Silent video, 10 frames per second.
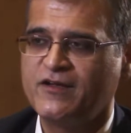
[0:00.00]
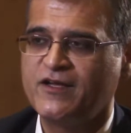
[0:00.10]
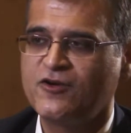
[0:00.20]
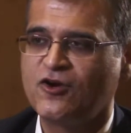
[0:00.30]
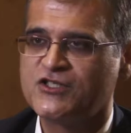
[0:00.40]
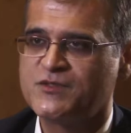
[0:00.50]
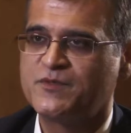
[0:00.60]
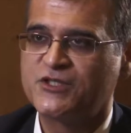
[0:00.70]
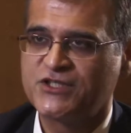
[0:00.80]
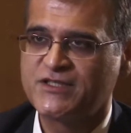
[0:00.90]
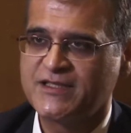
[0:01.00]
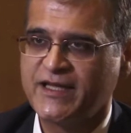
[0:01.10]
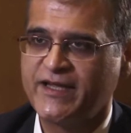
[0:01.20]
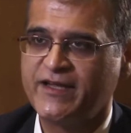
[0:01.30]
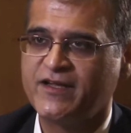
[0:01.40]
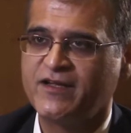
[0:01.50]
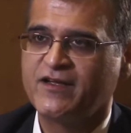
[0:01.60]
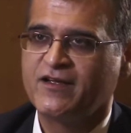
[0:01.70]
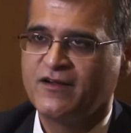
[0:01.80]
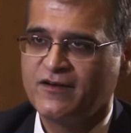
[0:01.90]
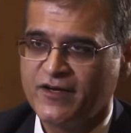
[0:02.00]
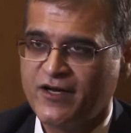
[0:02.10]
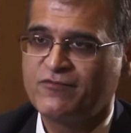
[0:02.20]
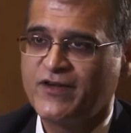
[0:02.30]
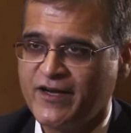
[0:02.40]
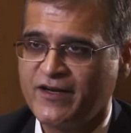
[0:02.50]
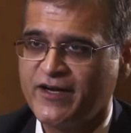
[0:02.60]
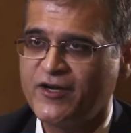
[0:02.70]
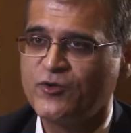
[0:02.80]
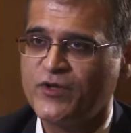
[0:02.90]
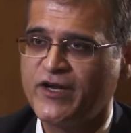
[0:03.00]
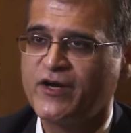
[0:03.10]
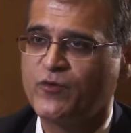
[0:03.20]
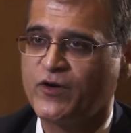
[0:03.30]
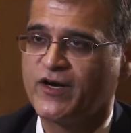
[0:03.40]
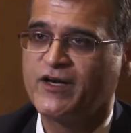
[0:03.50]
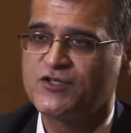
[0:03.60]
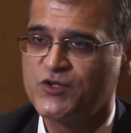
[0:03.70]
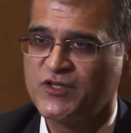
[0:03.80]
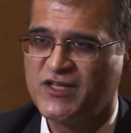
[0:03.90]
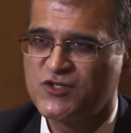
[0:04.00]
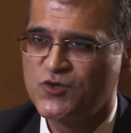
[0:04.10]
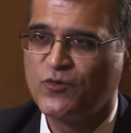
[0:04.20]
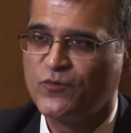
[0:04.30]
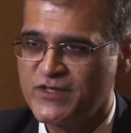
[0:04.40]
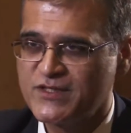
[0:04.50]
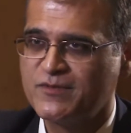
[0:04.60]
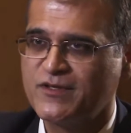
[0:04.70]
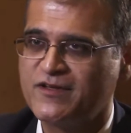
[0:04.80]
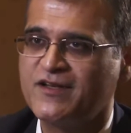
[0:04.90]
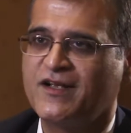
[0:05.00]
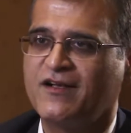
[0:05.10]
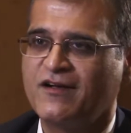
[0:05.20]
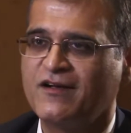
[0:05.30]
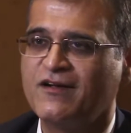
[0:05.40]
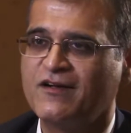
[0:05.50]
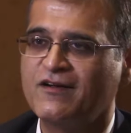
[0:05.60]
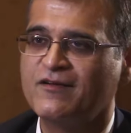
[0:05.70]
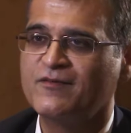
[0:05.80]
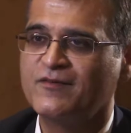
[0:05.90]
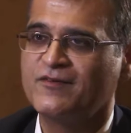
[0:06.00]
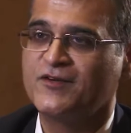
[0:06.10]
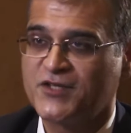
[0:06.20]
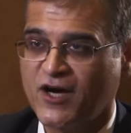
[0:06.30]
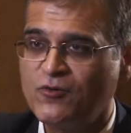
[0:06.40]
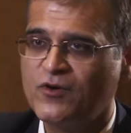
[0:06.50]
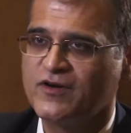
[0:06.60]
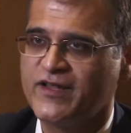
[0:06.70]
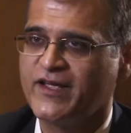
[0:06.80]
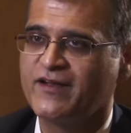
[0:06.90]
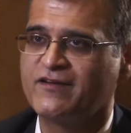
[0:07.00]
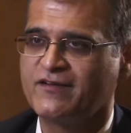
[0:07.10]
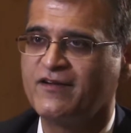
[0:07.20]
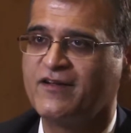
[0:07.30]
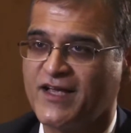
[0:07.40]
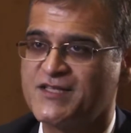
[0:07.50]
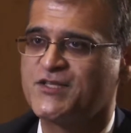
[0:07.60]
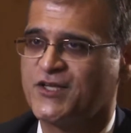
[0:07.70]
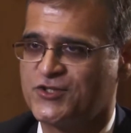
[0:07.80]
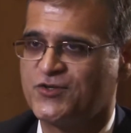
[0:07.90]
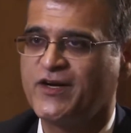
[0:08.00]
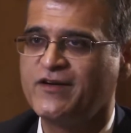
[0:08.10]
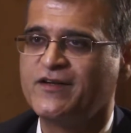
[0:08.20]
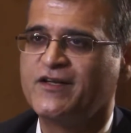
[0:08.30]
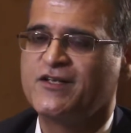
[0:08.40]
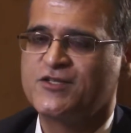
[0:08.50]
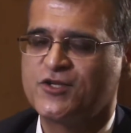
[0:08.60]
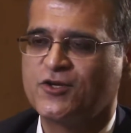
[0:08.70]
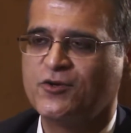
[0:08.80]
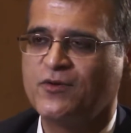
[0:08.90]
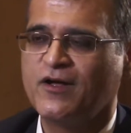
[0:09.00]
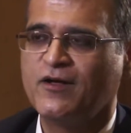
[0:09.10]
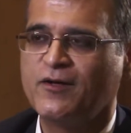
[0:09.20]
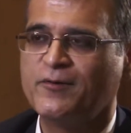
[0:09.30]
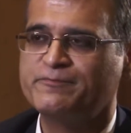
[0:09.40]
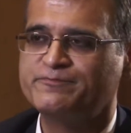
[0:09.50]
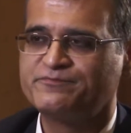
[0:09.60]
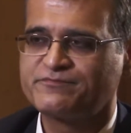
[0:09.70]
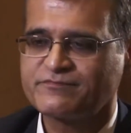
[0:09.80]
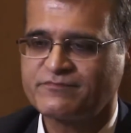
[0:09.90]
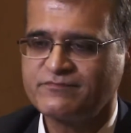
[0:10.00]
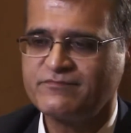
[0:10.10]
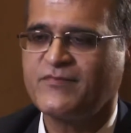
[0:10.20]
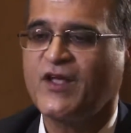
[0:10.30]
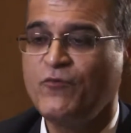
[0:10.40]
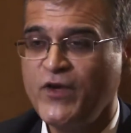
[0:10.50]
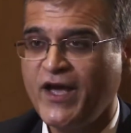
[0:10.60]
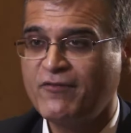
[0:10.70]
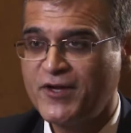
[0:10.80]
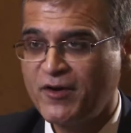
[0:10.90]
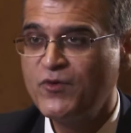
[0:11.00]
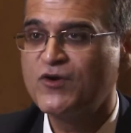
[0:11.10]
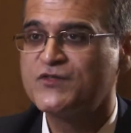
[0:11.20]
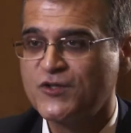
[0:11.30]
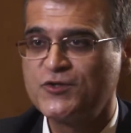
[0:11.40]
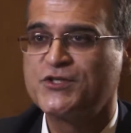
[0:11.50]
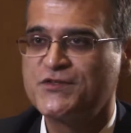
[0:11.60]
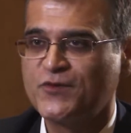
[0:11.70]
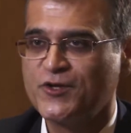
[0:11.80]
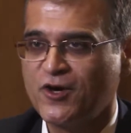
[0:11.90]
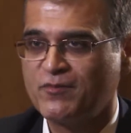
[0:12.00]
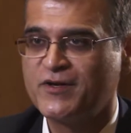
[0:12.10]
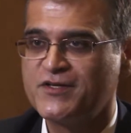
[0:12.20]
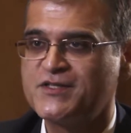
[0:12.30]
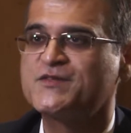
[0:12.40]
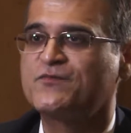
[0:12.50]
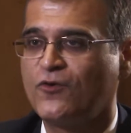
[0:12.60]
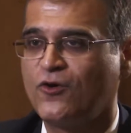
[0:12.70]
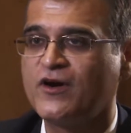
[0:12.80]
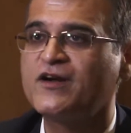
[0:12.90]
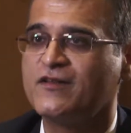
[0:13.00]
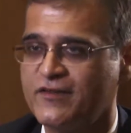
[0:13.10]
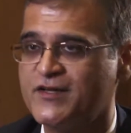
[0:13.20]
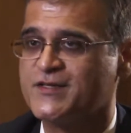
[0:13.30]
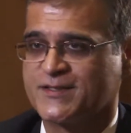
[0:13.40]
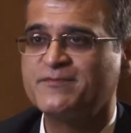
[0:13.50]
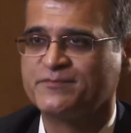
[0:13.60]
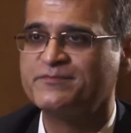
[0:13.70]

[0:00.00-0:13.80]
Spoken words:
inconspicuously dovetailed into the network, right? So there's no visible tower there as such, right? So we have a number of solutions for the operators for this.